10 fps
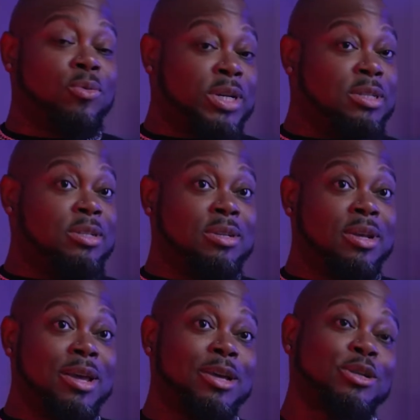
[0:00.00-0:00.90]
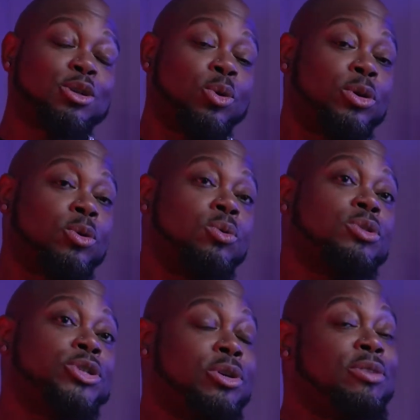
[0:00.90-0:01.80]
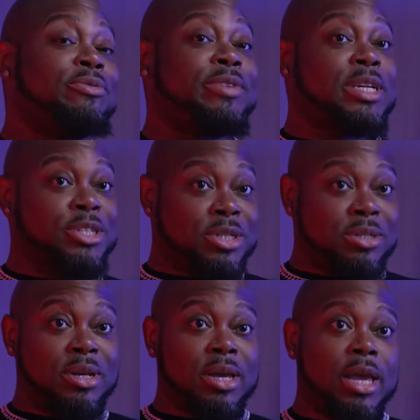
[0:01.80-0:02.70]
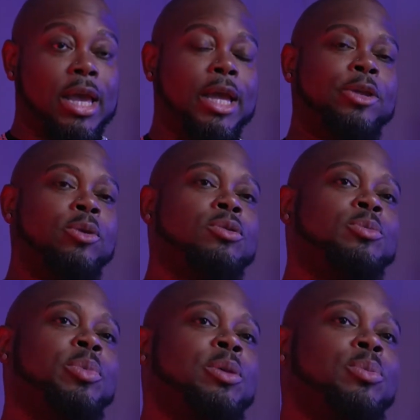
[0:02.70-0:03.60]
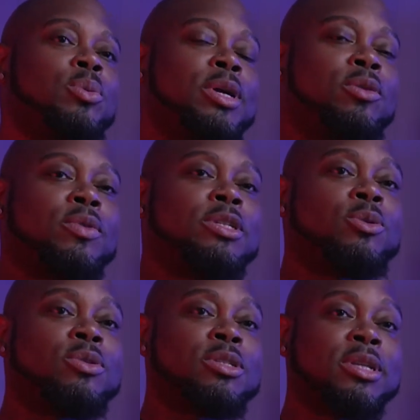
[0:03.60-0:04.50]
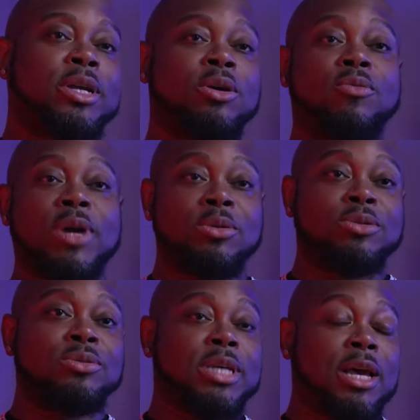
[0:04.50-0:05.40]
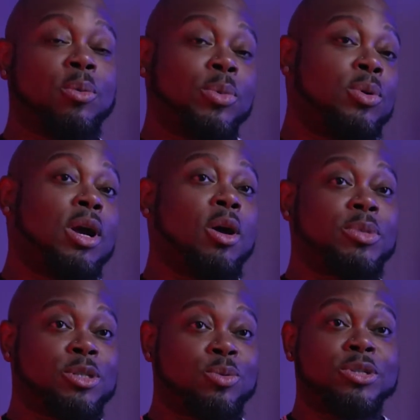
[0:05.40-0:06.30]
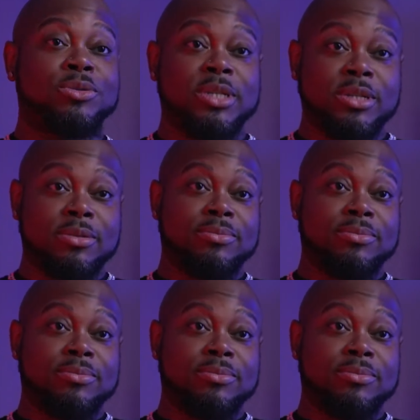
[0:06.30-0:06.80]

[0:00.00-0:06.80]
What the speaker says: reason, so use your vision and use people and the resources that are around you to help you accomplish what you need.